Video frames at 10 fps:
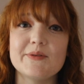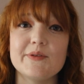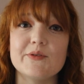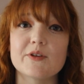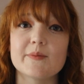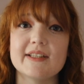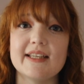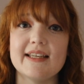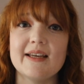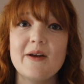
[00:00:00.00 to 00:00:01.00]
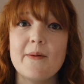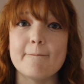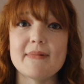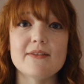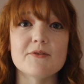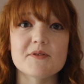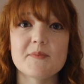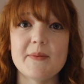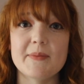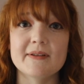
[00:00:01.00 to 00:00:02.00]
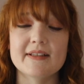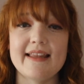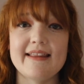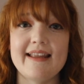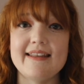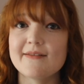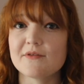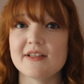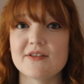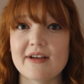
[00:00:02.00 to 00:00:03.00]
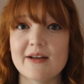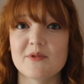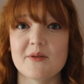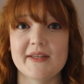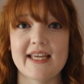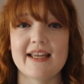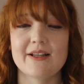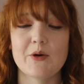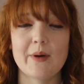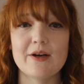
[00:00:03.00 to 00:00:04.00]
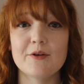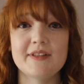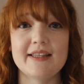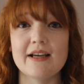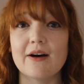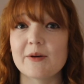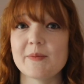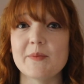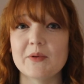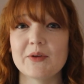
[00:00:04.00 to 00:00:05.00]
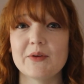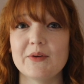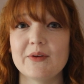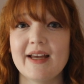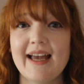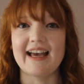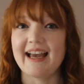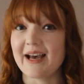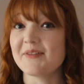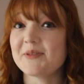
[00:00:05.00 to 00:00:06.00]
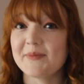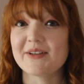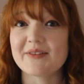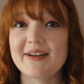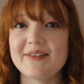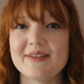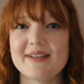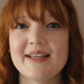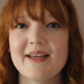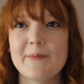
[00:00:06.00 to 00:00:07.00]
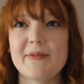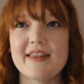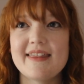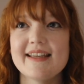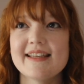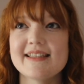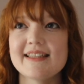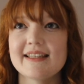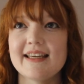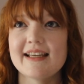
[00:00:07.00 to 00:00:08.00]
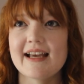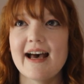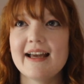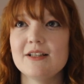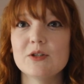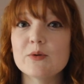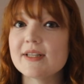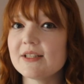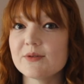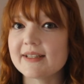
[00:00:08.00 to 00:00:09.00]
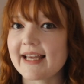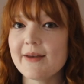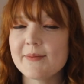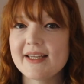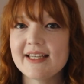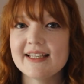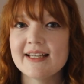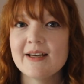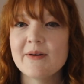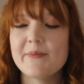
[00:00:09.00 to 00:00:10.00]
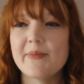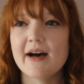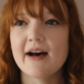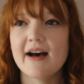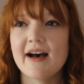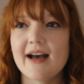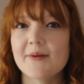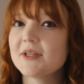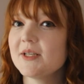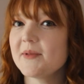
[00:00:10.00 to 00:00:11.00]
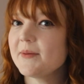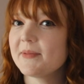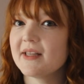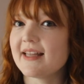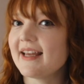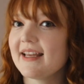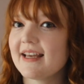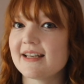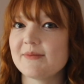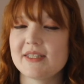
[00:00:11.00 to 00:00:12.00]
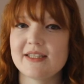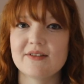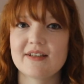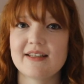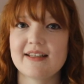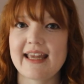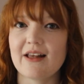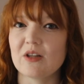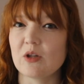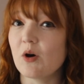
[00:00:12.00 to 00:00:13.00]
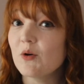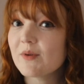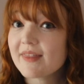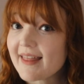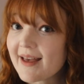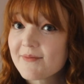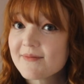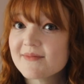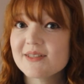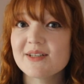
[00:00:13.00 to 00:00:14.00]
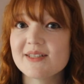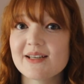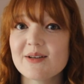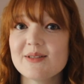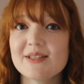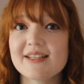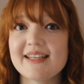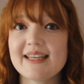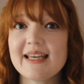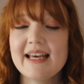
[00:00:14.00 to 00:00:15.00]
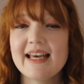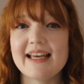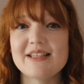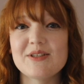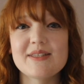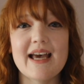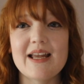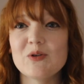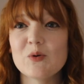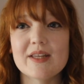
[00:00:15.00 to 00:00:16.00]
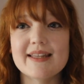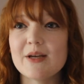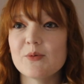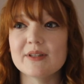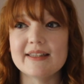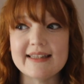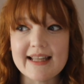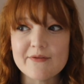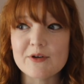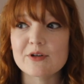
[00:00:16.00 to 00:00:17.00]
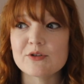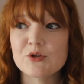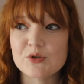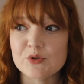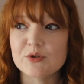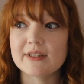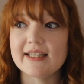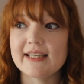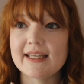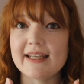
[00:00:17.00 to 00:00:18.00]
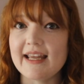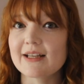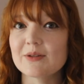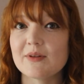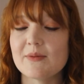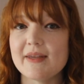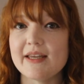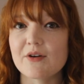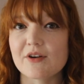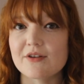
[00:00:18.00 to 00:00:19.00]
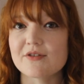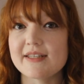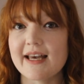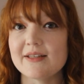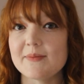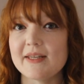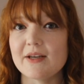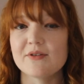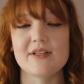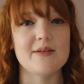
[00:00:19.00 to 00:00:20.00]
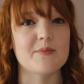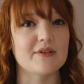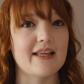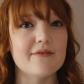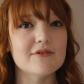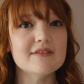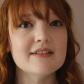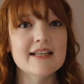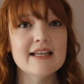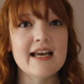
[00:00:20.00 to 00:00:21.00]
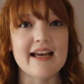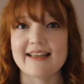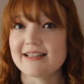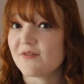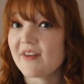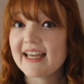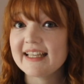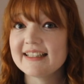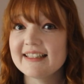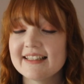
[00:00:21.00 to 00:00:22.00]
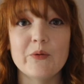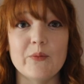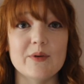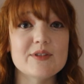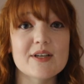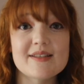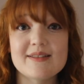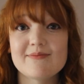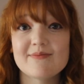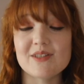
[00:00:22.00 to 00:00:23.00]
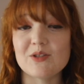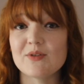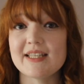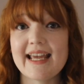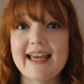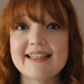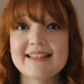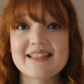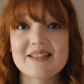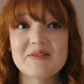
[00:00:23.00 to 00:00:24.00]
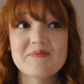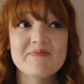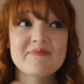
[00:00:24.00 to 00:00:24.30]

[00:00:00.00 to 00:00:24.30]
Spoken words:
don't normally meet those people and then never interact with them again. Quite often they are people who I have to be around. But the thing is that, like, I know they don't get me, but I'm going to be polite and I'm still going to get along with them to a certain degree. It's just that I know that they will never truly connect with me or understand me on a deeper level. And that's fine. We'll just do the dance